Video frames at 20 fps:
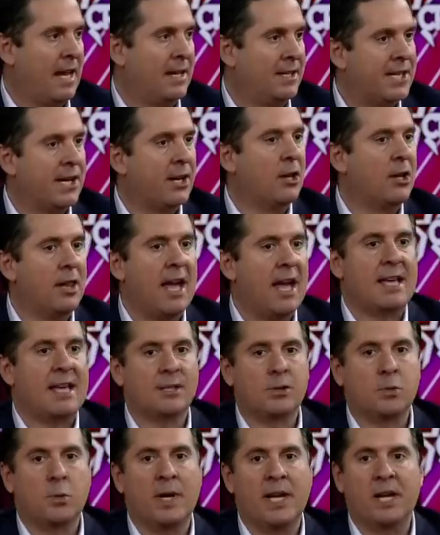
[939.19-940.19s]
Until
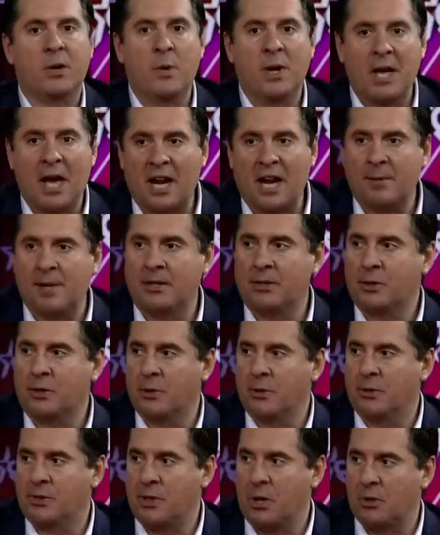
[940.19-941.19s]
last week, we got him on
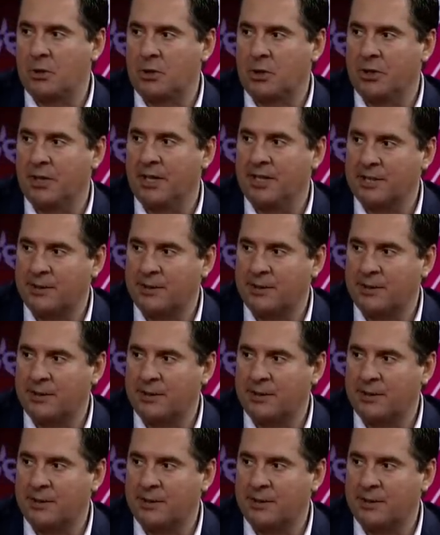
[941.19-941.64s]
Truth Social, his